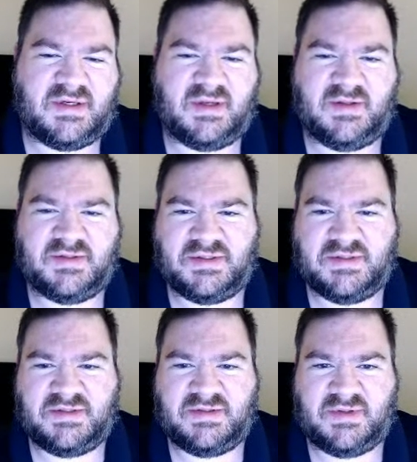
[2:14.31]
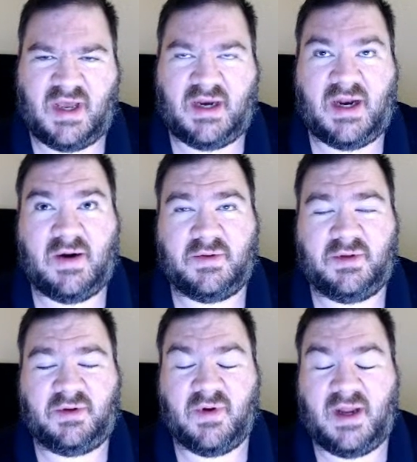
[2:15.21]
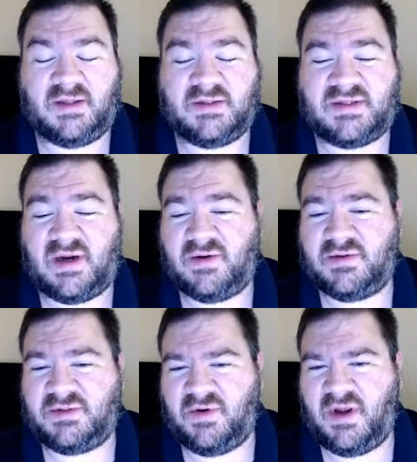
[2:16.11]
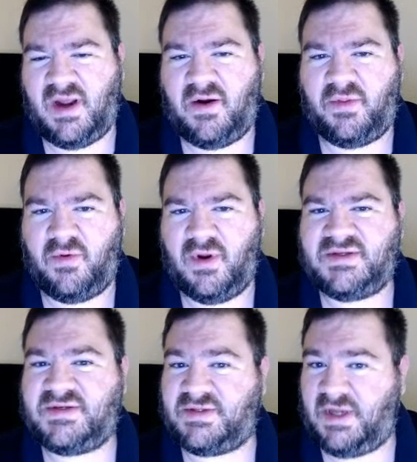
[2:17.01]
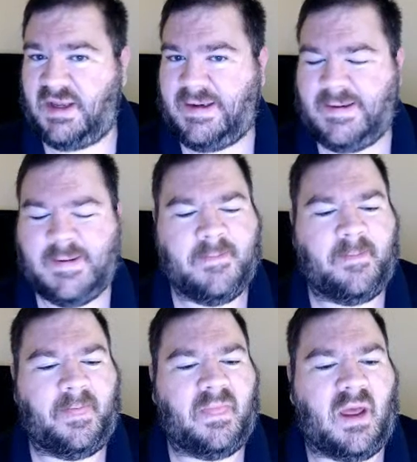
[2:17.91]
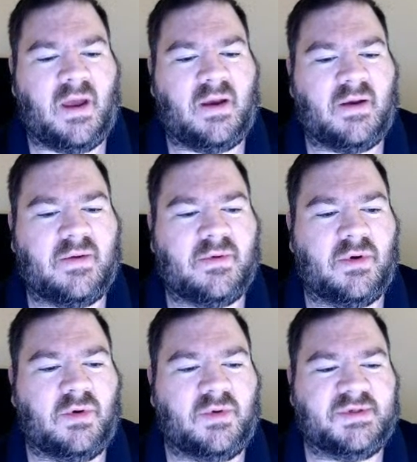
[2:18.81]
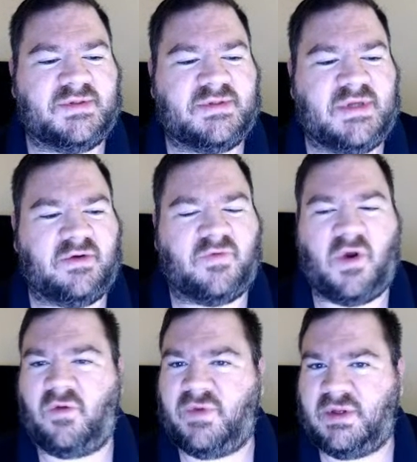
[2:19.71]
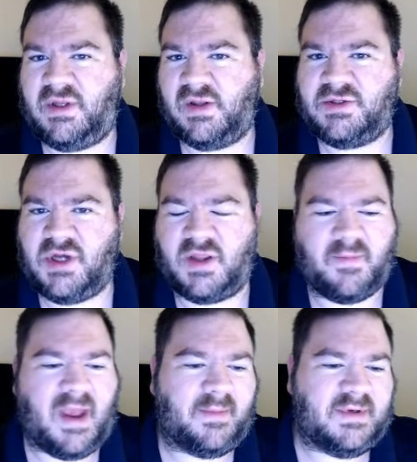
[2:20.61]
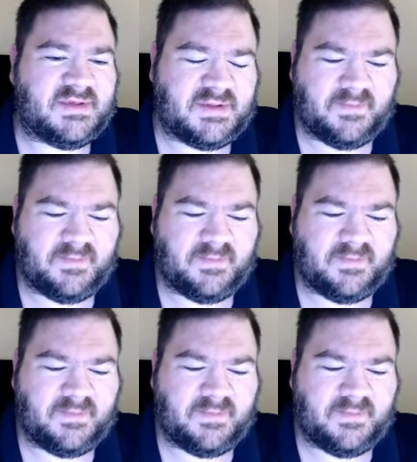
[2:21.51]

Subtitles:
This is not Herod the Great. This is Herod the Great's son, who was involved in killing John the Baptist.